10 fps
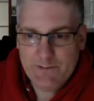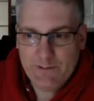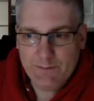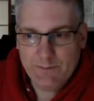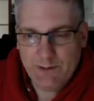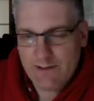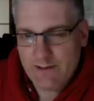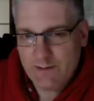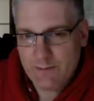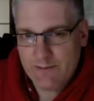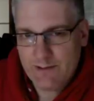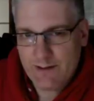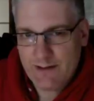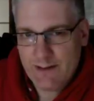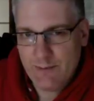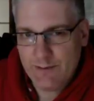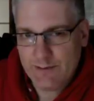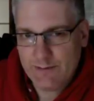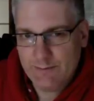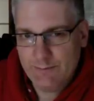So not just about selling the
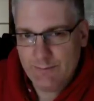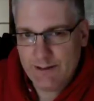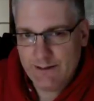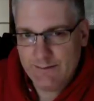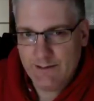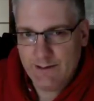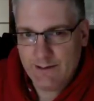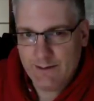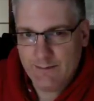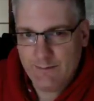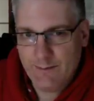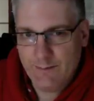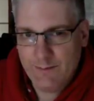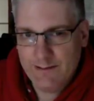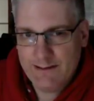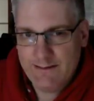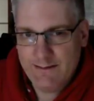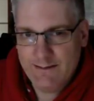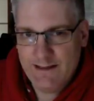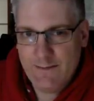ebooks, but really
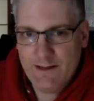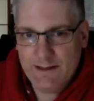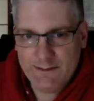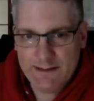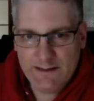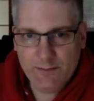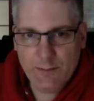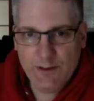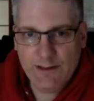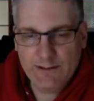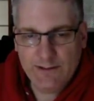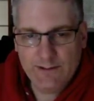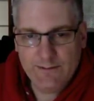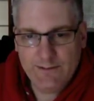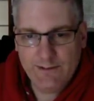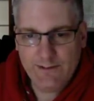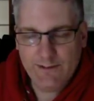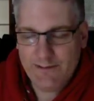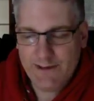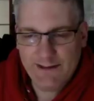deepening the experience. So
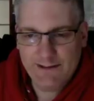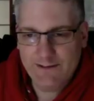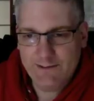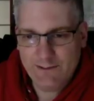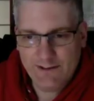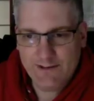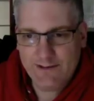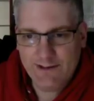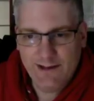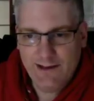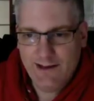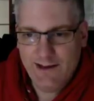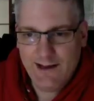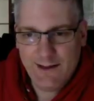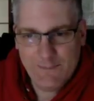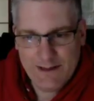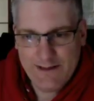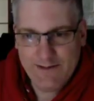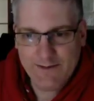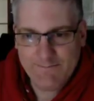that is just
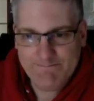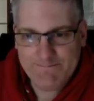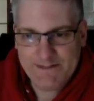amazing.